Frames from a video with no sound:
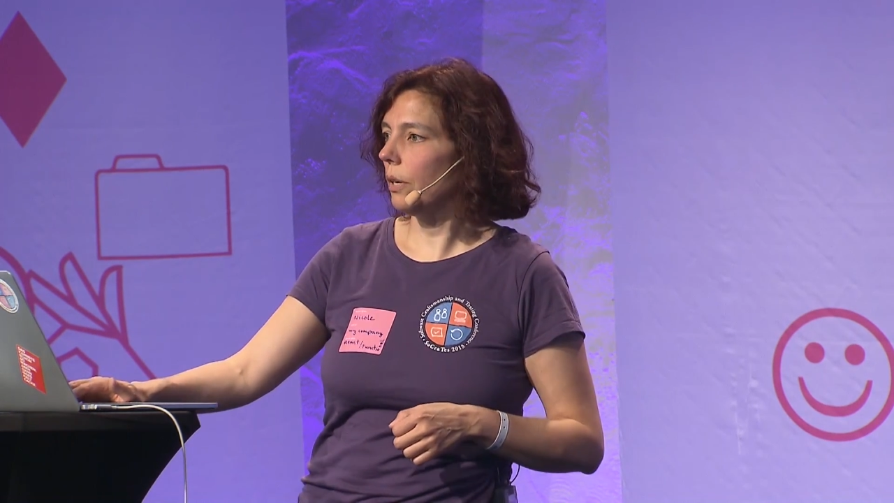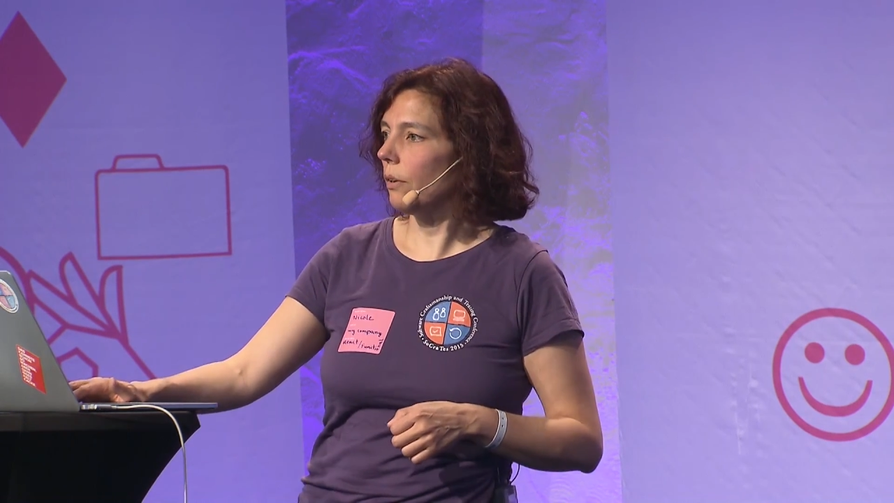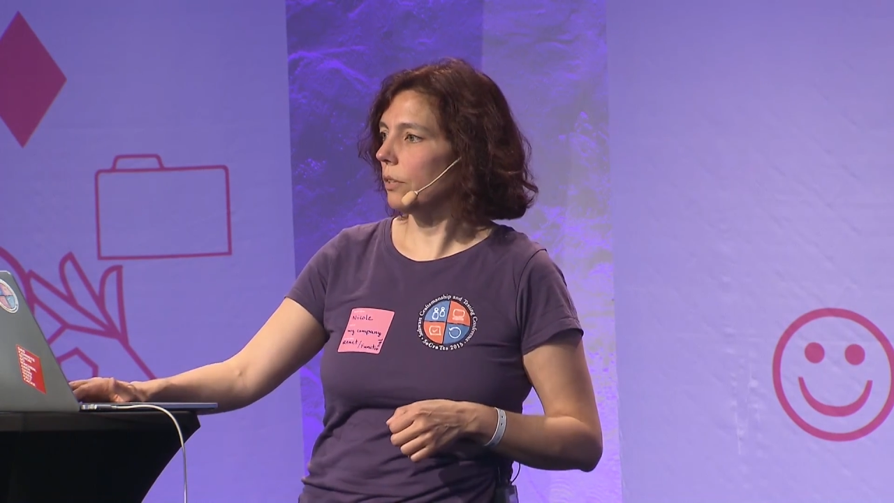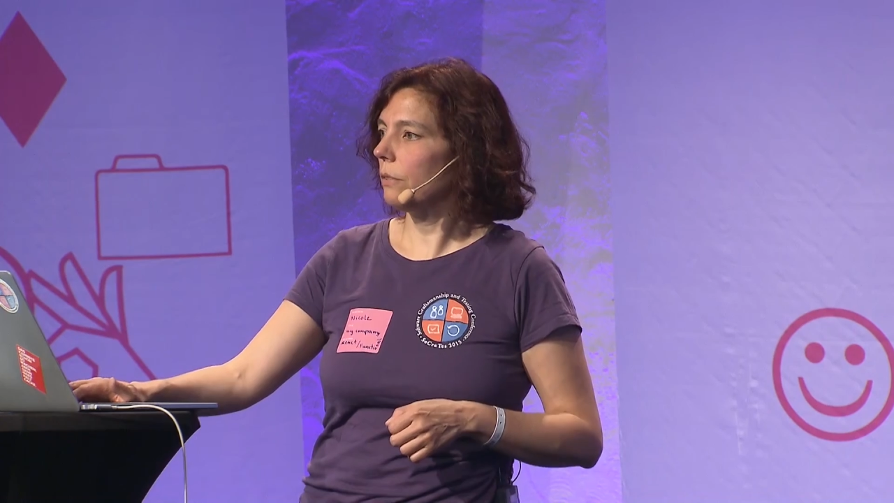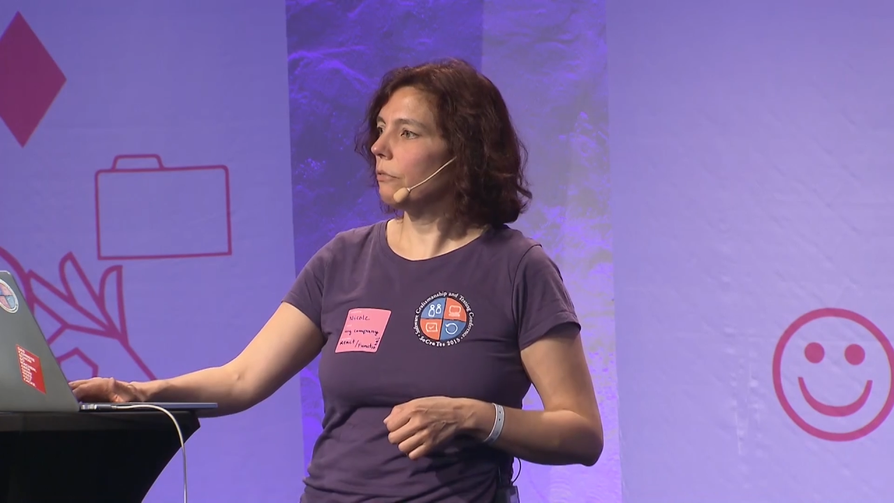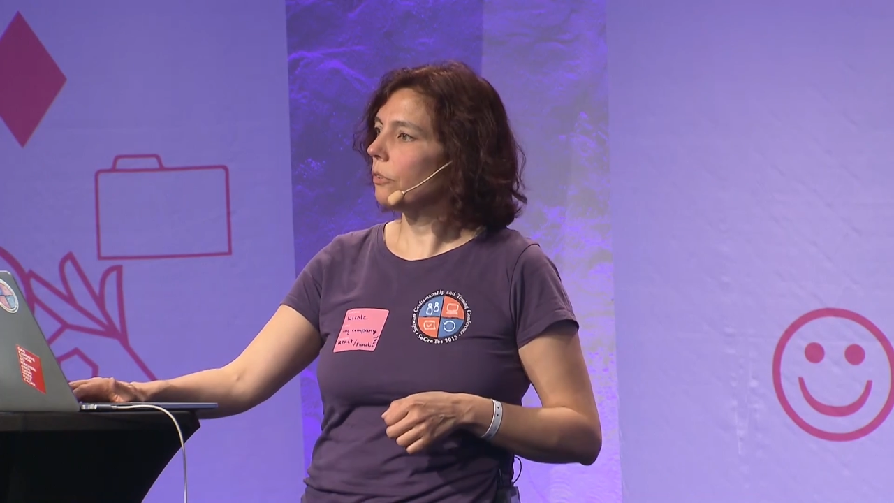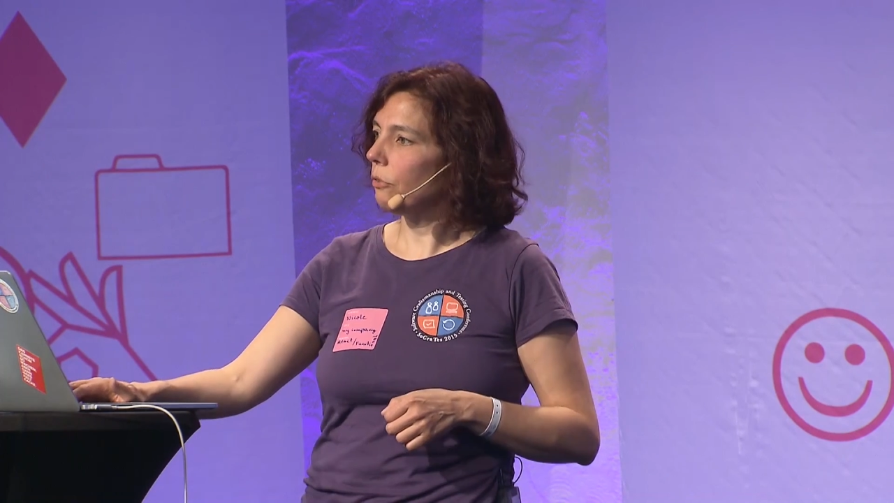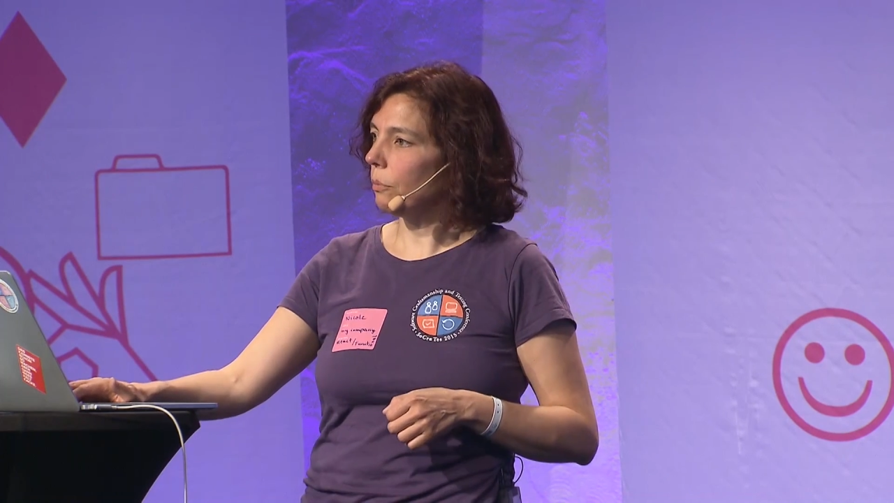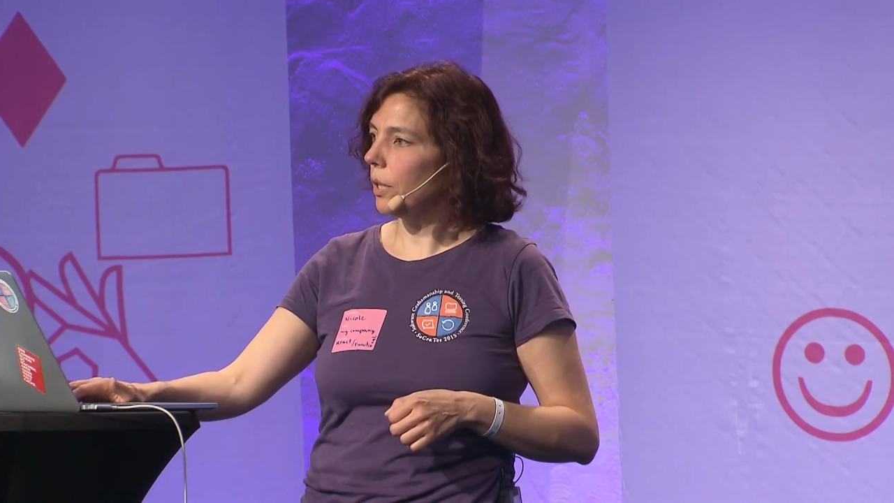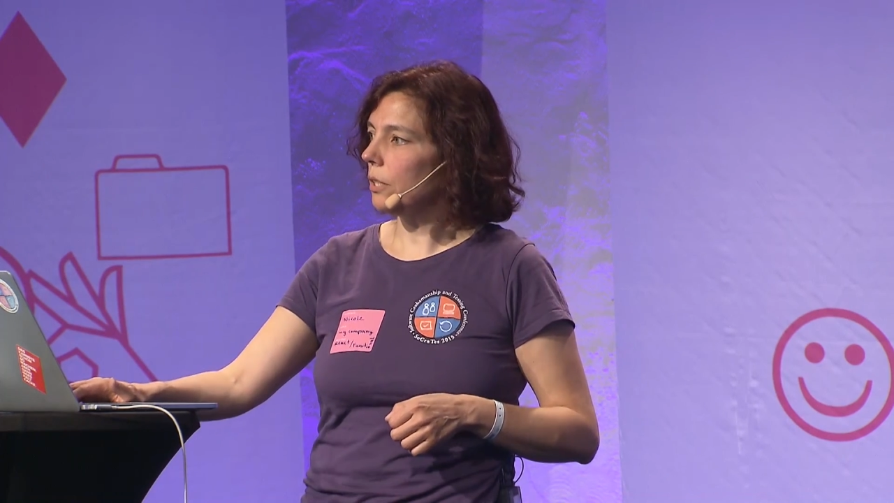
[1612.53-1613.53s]
loss of
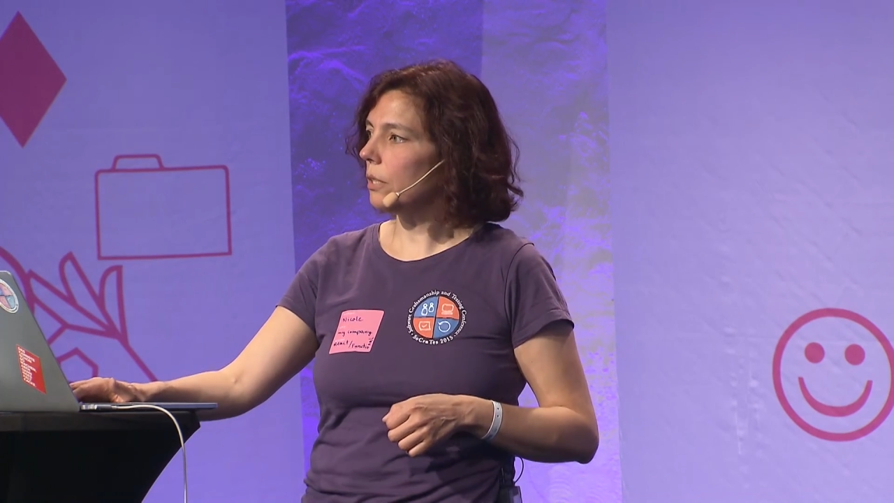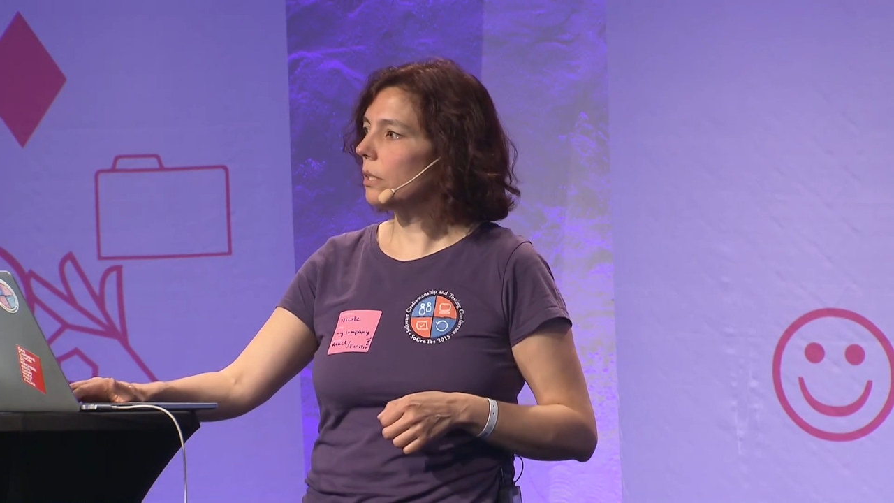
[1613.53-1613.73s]
information,